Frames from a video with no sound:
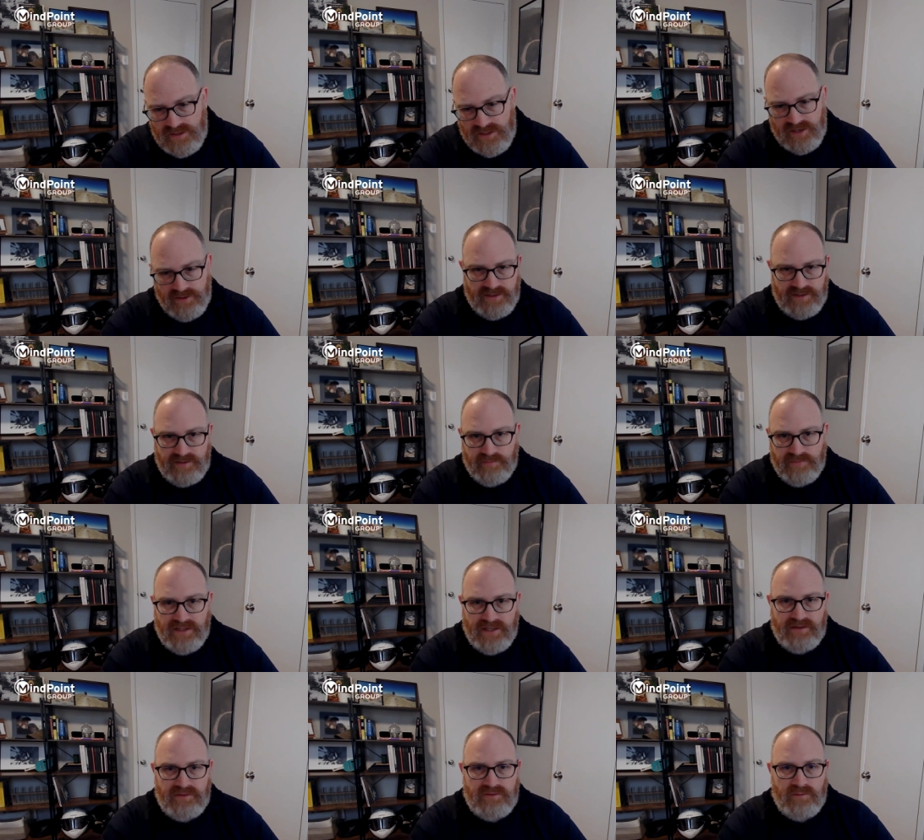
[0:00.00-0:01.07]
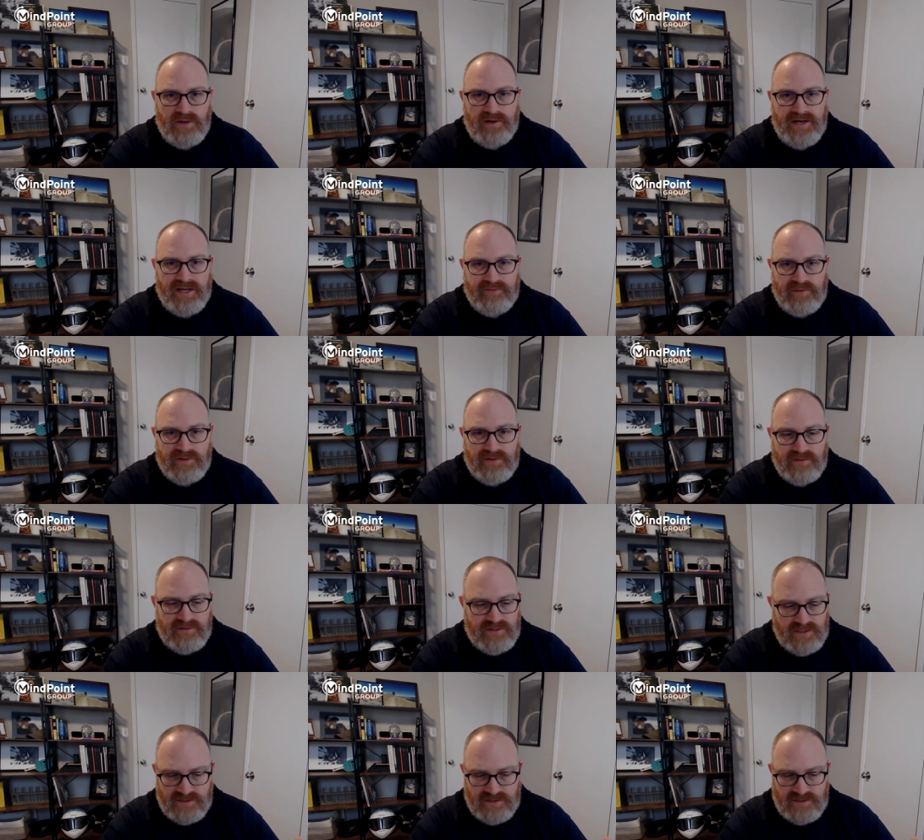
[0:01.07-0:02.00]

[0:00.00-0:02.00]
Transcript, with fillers: and how in compliance you are afterwards,